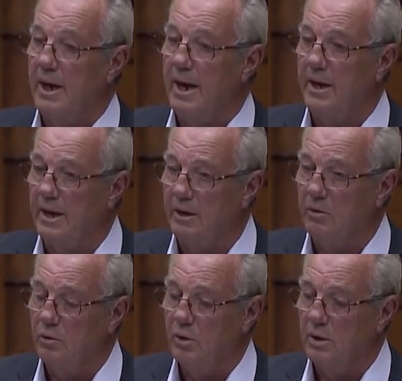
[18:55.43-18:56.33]
And
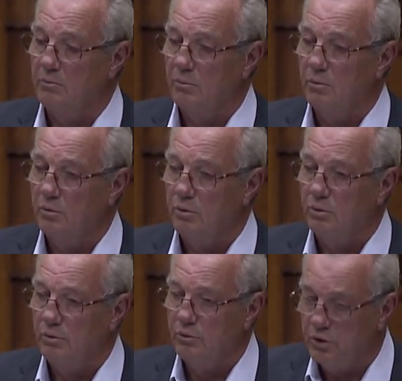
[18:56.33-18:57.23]
I
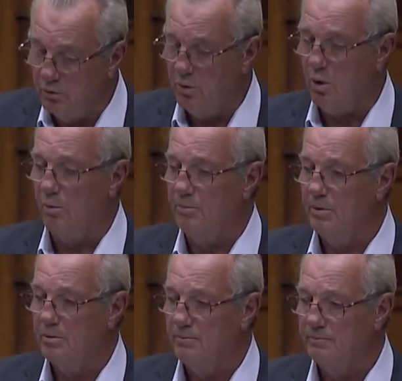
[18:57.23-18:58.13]
do
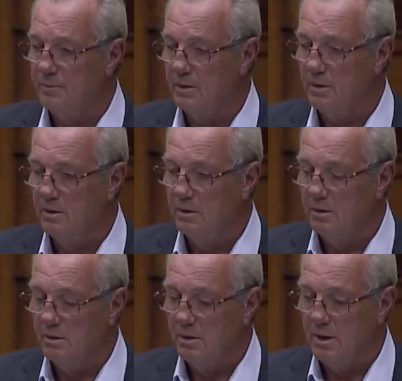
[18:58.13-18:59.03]
hope
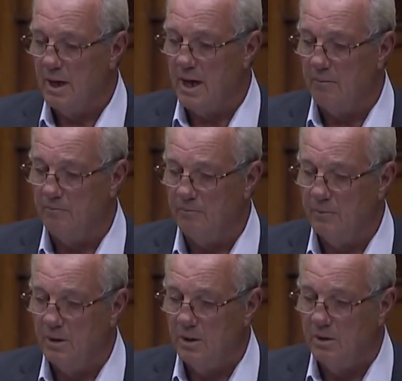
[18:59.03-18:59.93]
um,
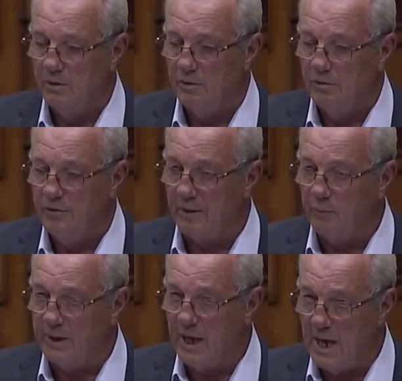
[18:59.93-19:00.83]
that
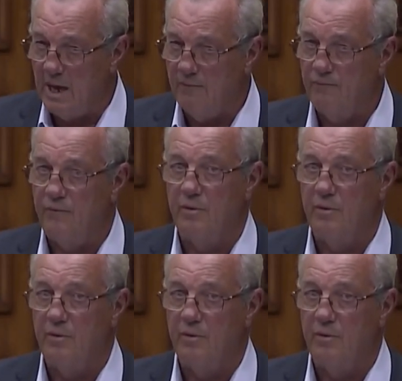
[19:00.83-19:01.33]
we have